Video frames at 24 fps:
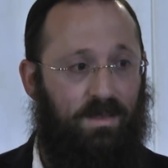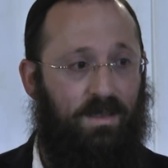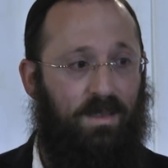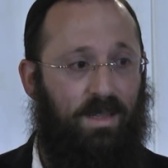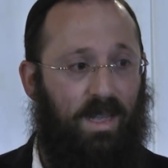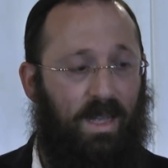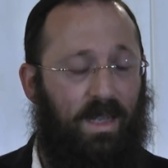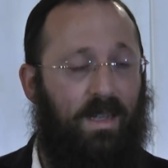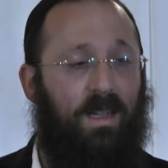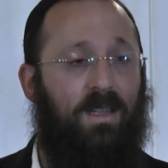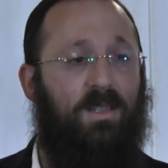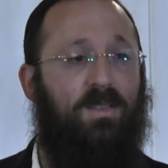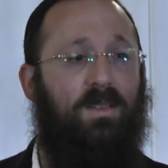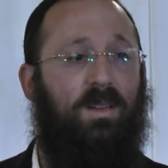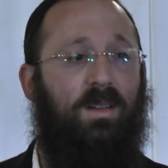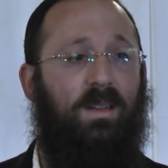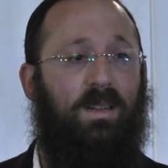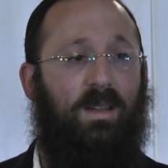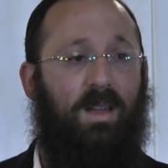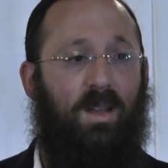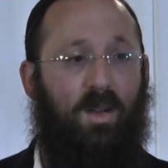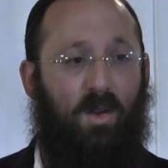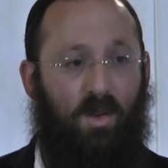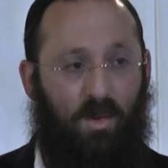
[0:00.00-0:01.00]
I got drunk
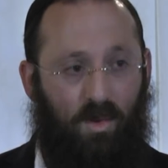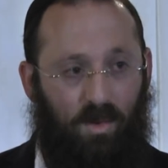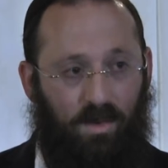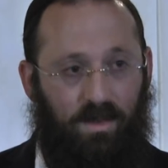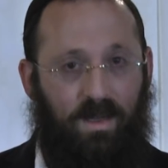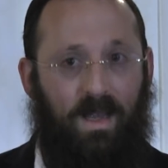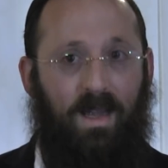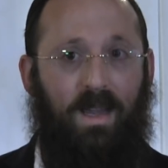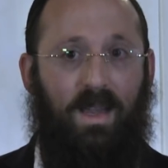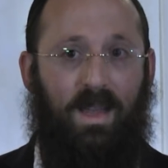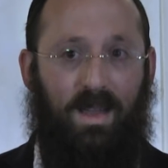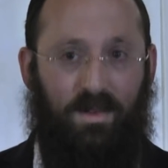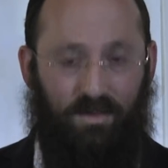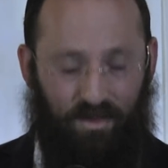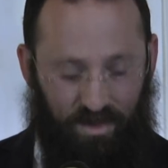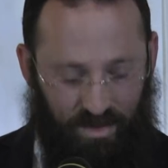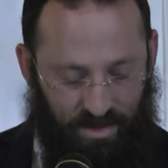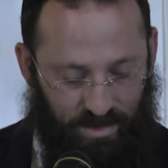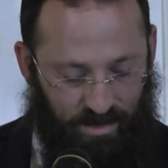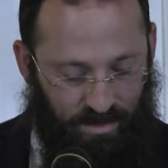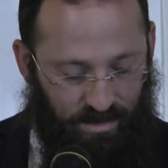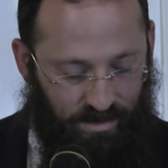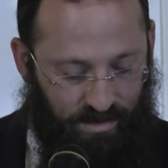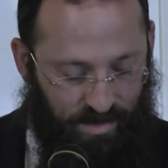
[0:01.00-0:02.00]
all day, every
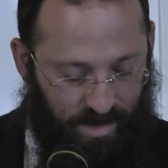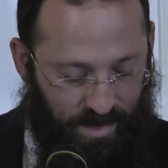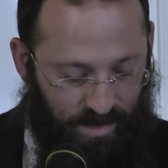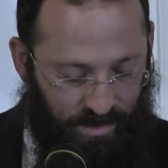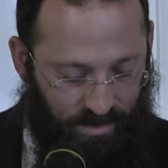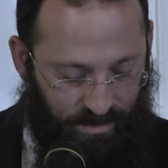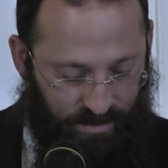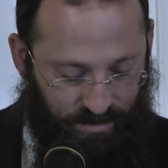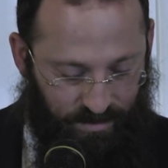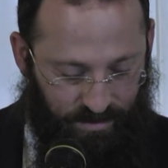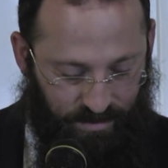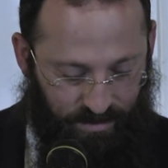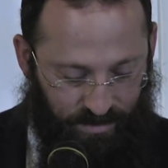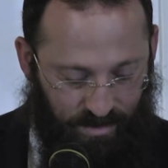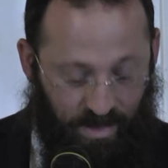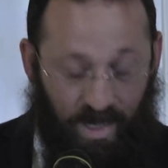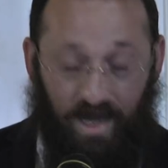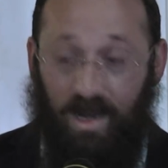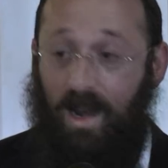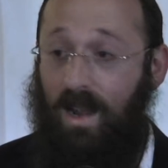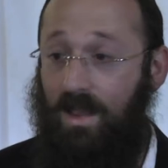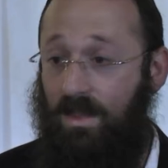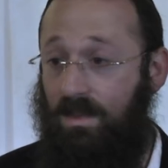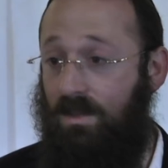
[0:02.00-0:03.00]
single day,
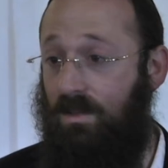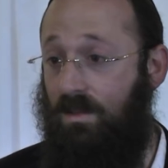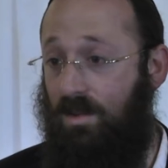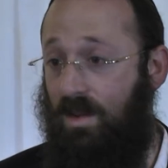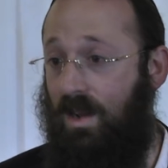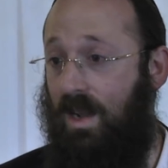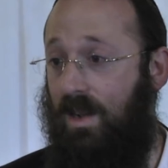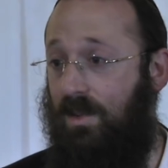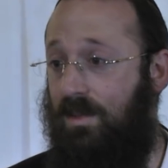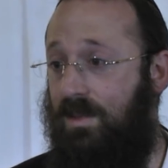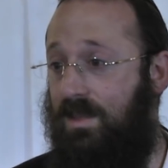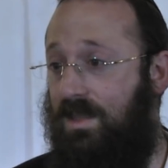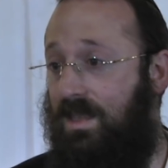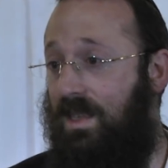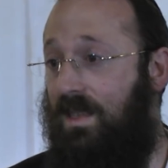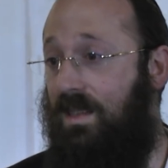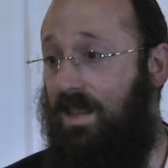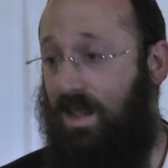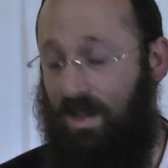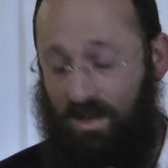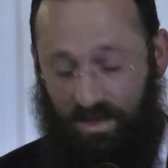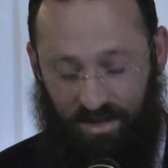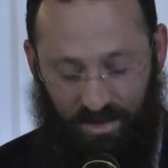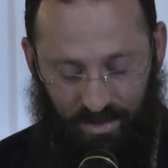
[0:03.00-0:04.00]
and I thought I was
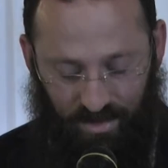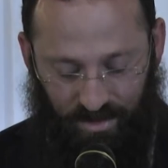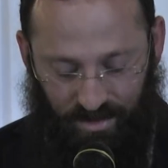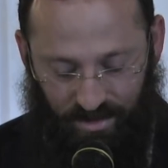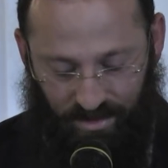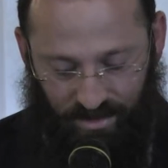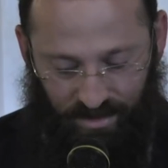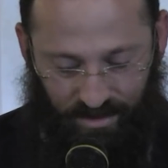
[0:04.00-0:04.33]
detoxing.